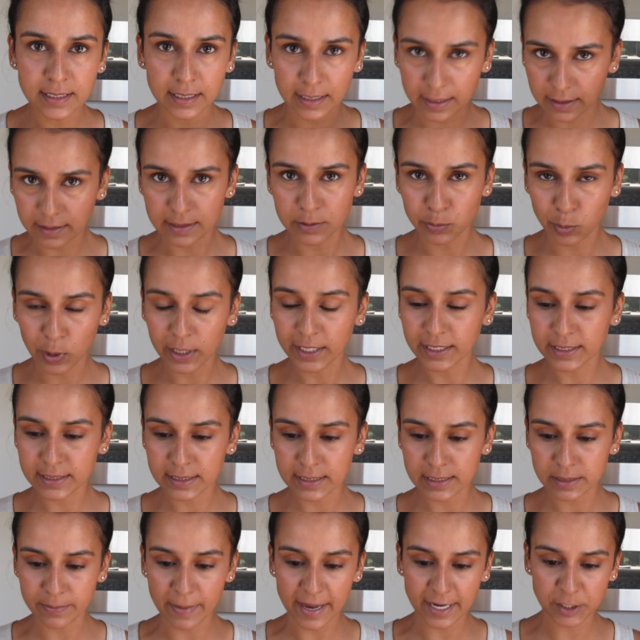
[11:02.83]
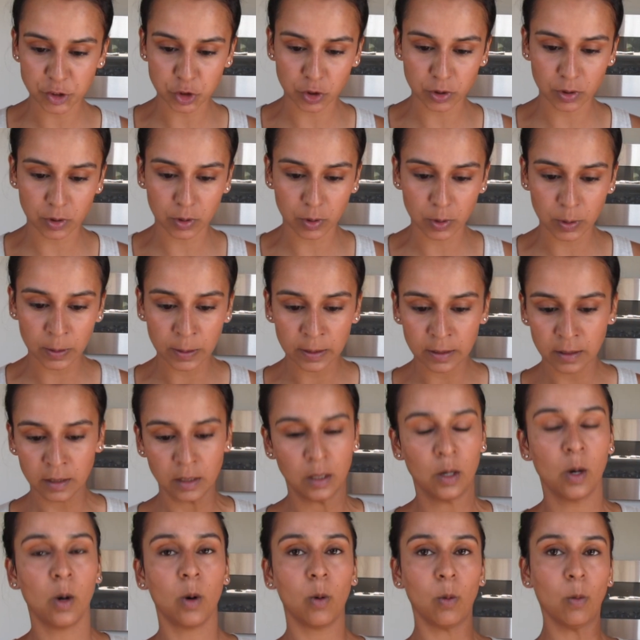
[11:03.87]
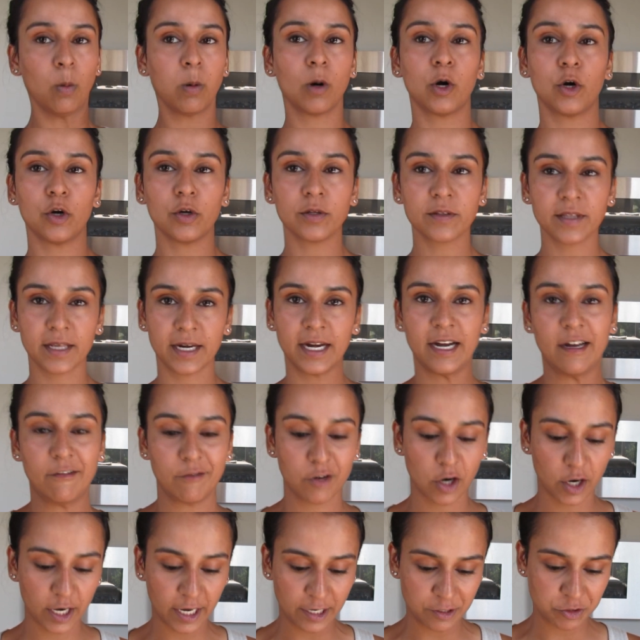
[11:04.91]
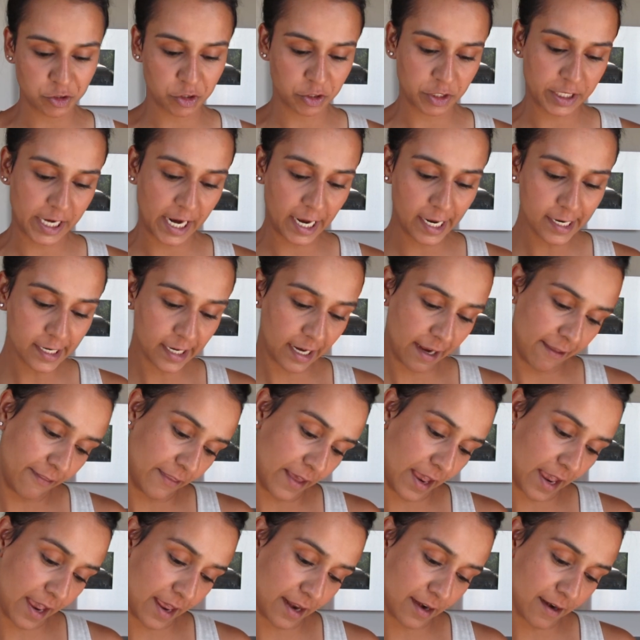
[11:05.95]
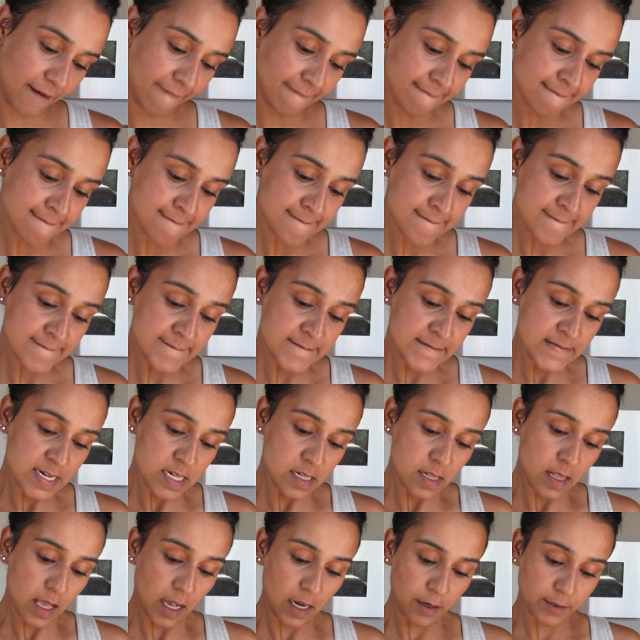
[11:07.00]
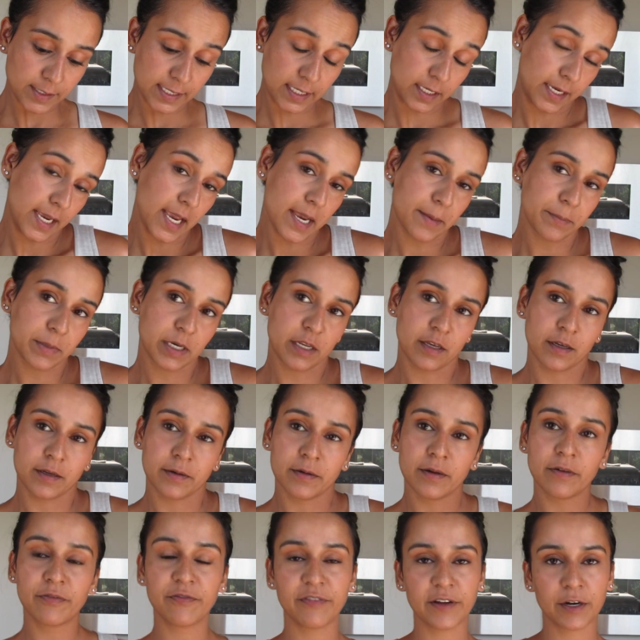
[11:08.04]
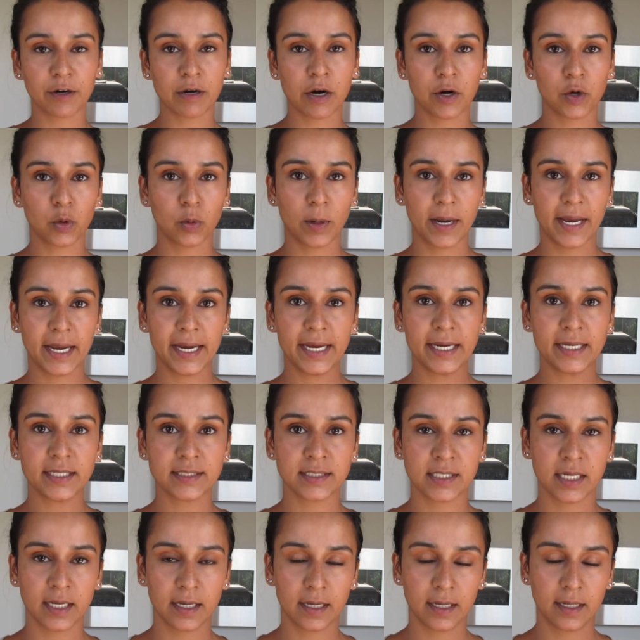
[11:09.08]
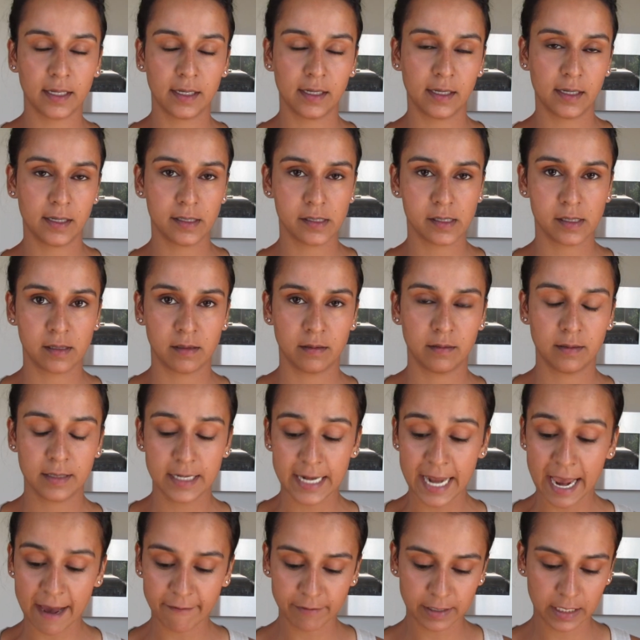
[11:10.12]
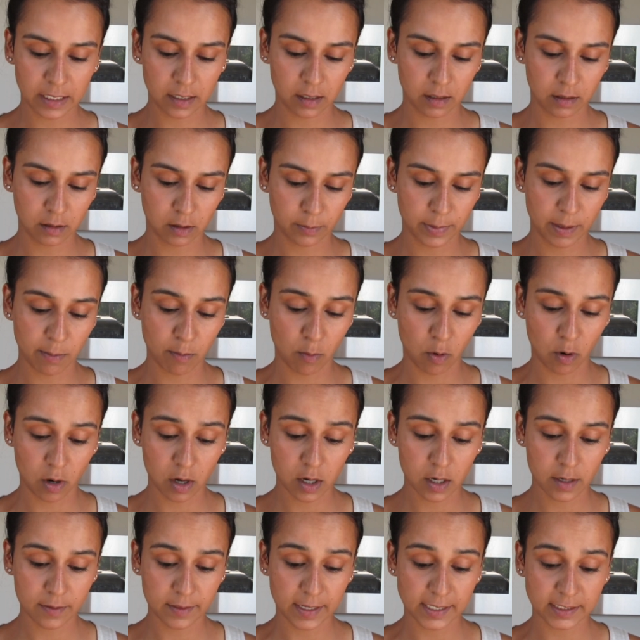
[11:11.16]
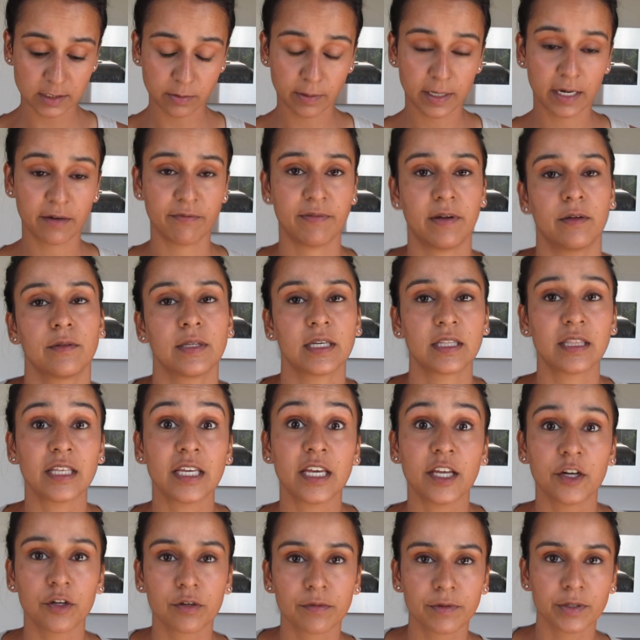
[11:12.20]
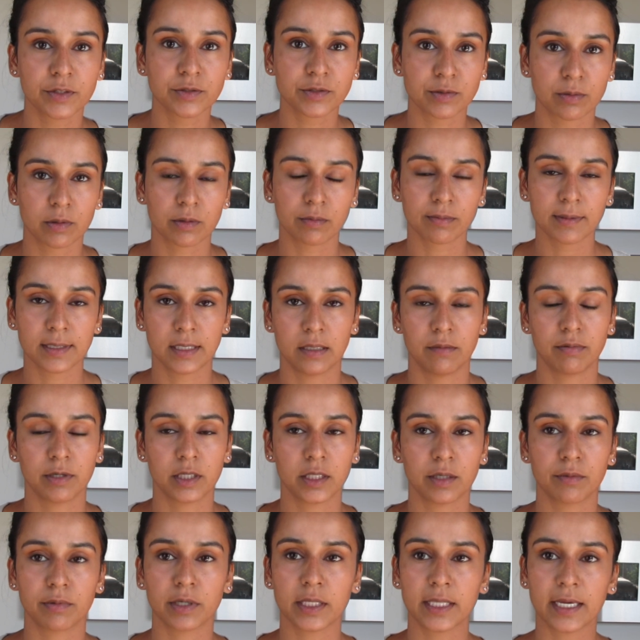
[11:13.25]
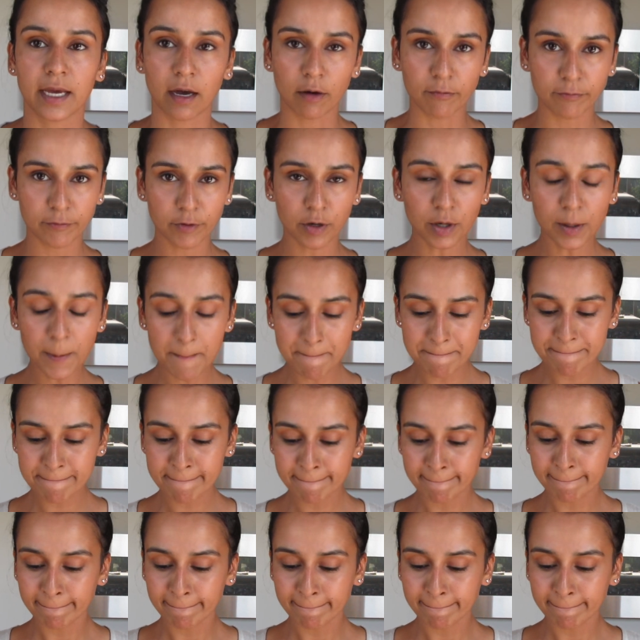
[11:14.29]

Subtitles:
Like, what is this magical world that I have not entered yet? And then I was like, hey, I'm gonna figure out a way to navigate it a little bit more. And that's when I found like the interviews were really helpful.